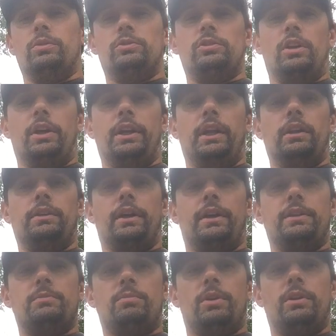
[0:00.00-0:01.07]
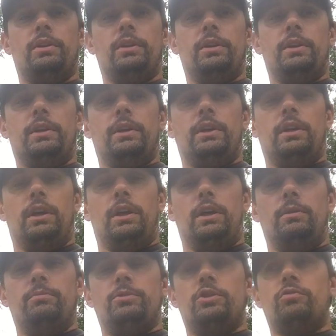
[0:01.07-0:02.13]
hooks are nowadays, but
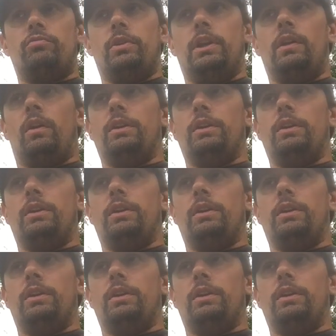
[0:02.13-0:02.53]
just really